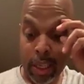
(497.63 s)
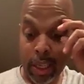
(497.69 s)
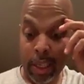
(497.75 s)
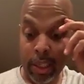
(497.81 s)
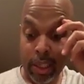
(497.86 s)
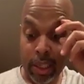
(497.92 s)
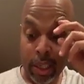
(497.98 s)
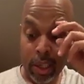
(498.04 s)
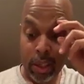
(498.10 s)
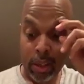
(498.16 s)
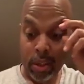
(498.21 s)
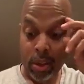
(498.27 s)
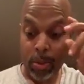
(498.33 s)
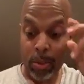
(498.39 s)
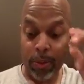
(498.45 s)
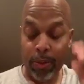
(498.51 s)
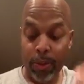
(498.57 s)
is uh,
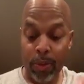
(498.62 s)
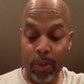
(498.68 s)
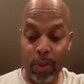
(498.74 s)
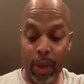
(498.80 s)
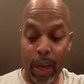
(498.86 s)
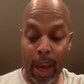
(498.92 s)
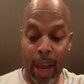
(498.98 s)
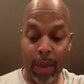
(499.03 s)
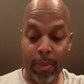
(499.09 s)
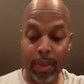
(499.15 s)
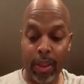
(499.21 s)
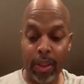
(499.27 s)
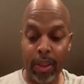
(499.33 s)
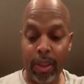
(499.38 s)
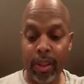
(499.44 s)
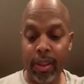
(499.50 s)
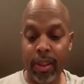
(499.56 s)
superfood
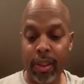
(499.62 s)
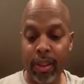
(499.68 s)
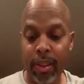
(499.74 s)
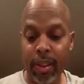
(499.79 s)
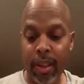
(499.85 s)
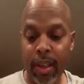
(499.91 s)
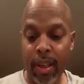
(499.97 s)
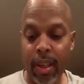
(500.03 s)
aptogens